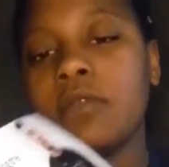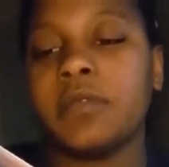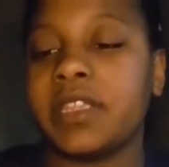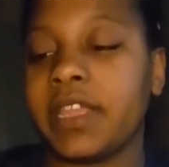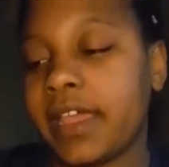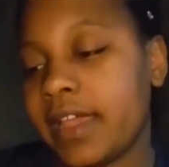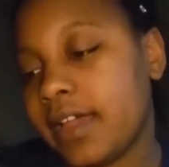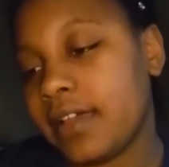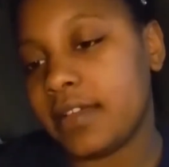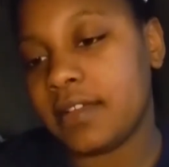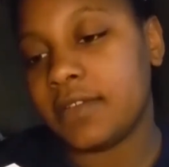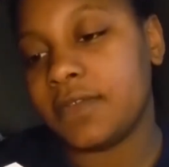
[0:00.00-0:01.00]
we
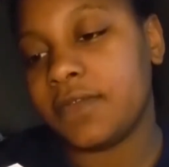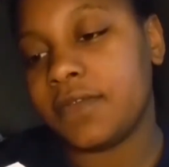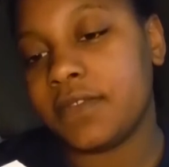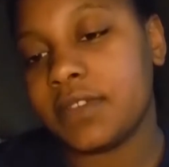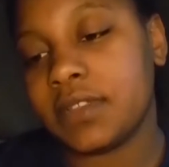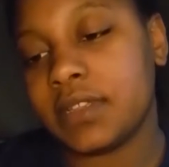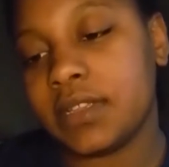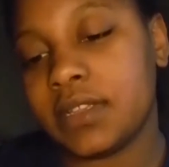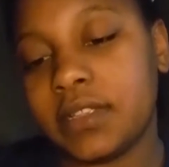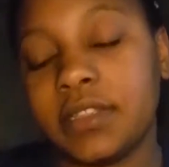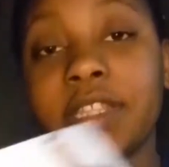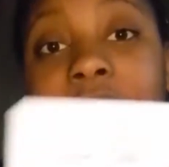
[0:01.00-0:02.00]
have,
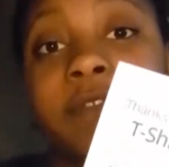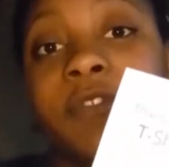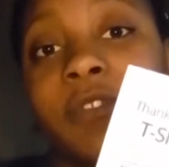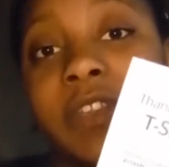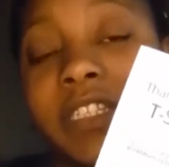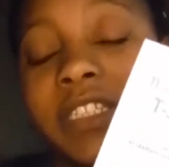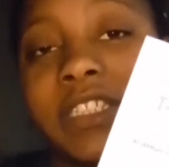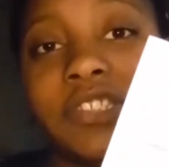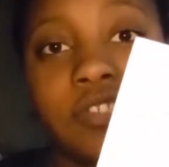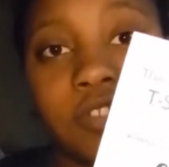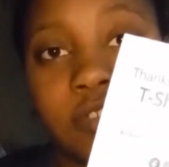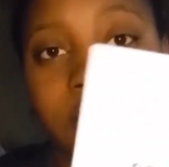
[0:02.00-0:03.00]
thanks for joining the
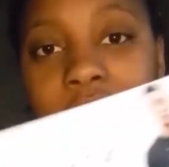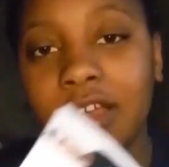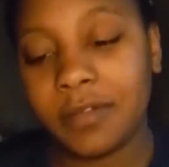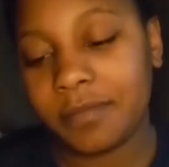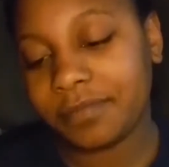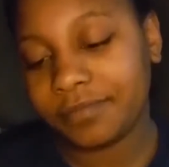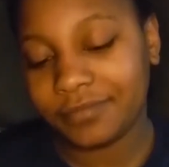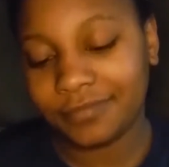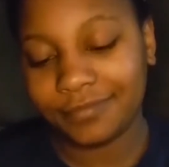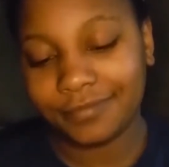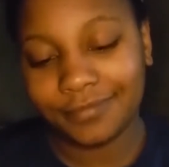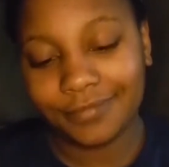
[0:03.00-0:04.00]
t-shirt club.
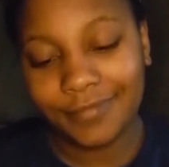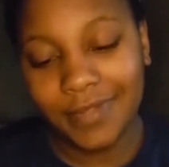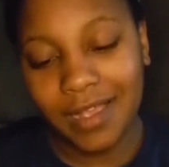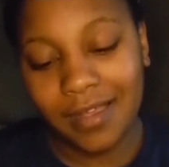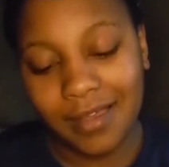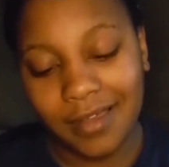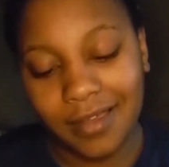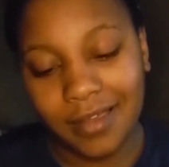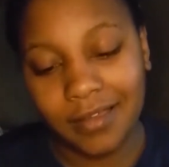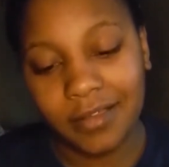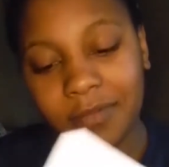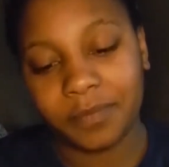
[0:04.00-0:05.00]

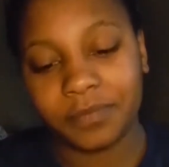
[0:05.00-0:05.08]
How